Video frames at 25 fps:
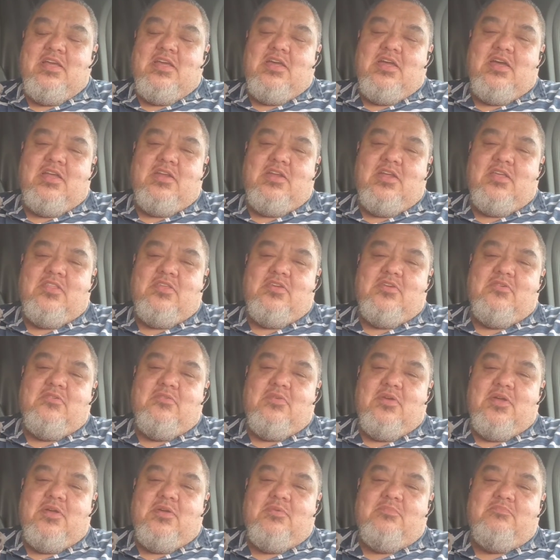
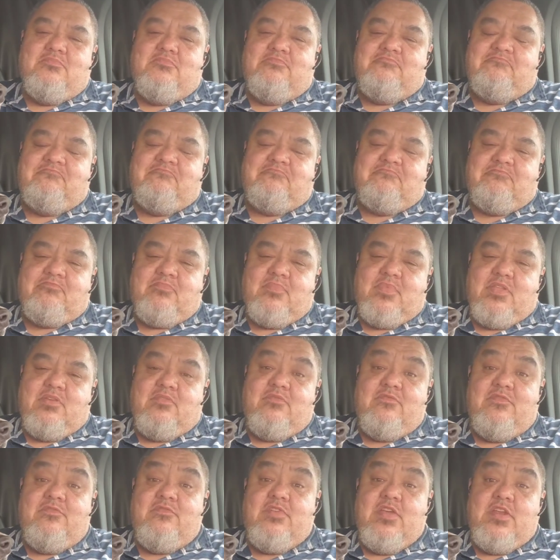another
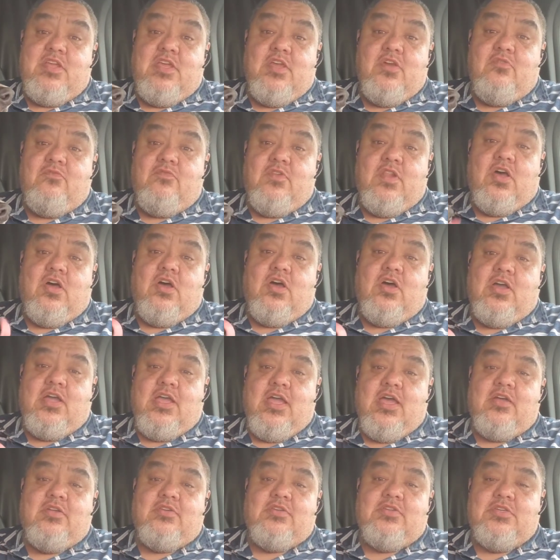video vlog
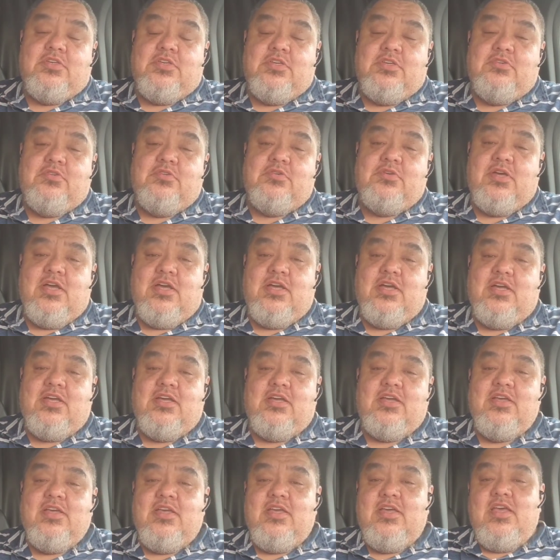out to you.
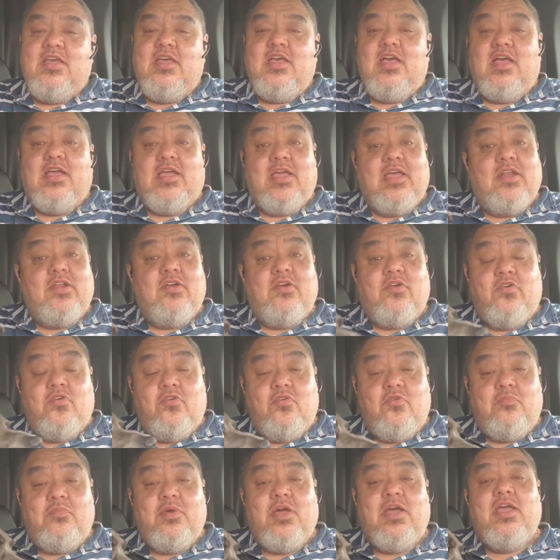I got
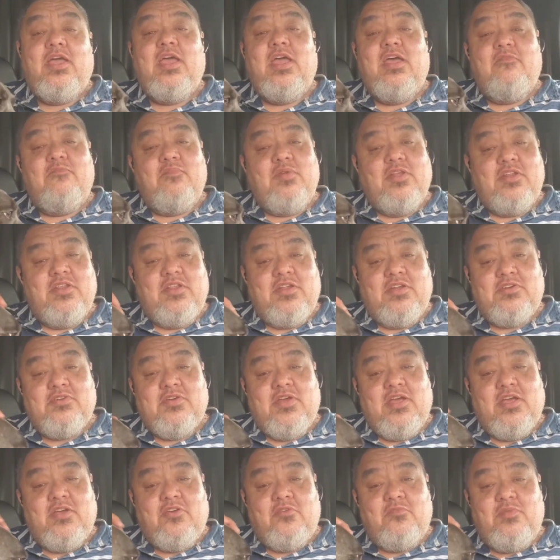home. I have been to the
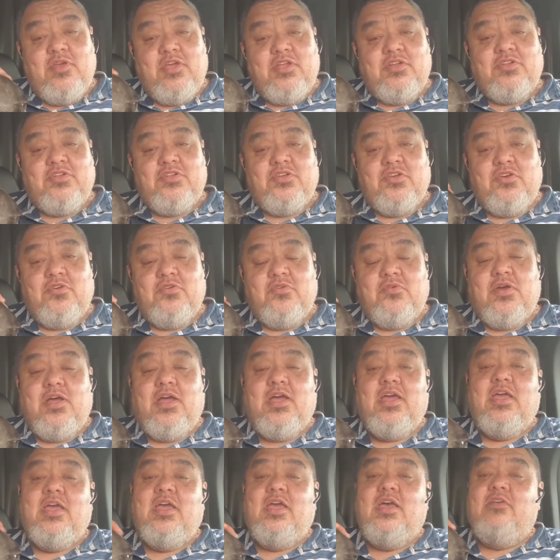Triangle Pen Show.
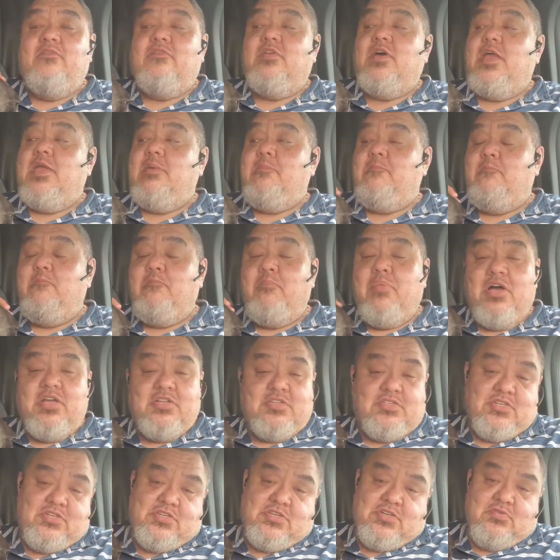I have a
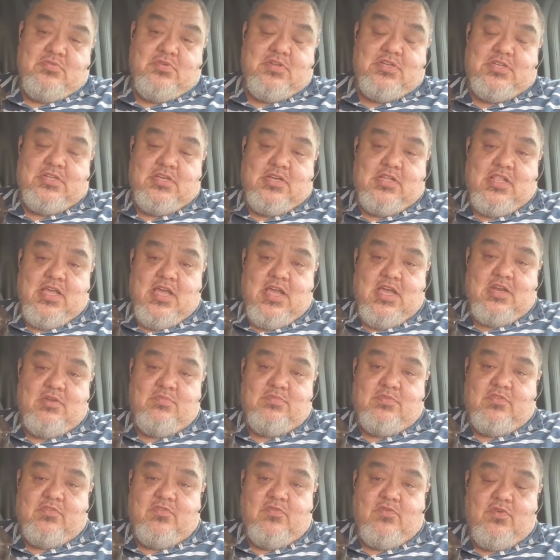bunch of show and tell
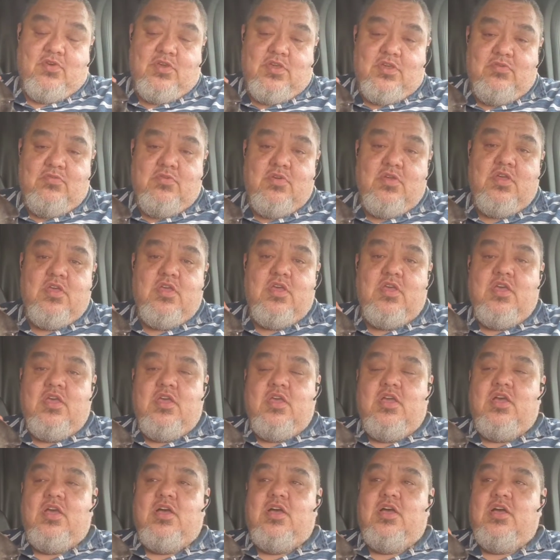items for you.
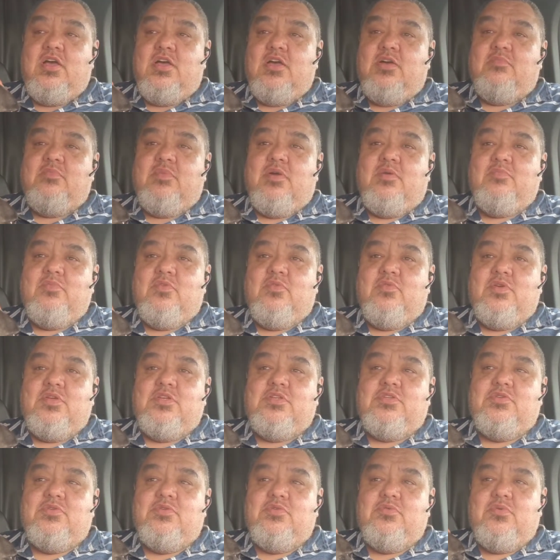I'm going
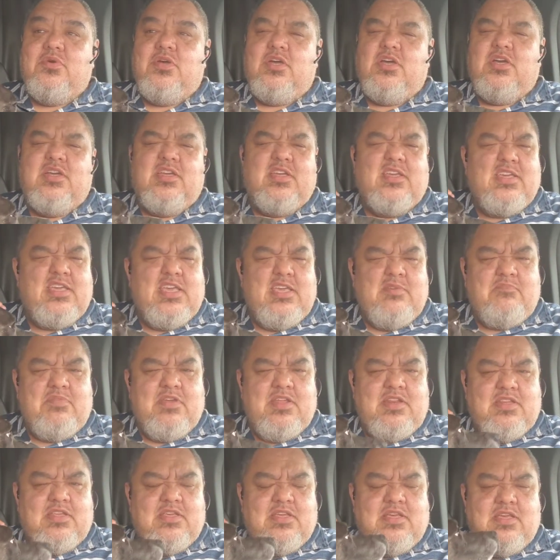to keep
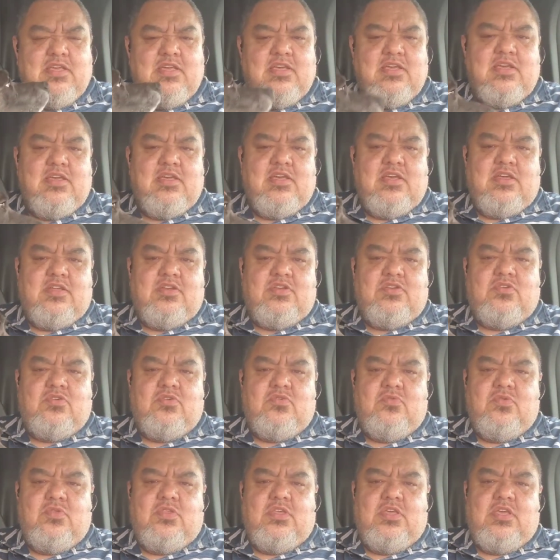it
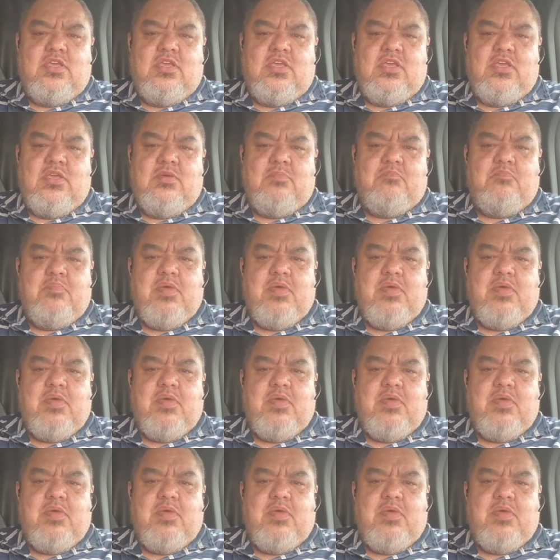to the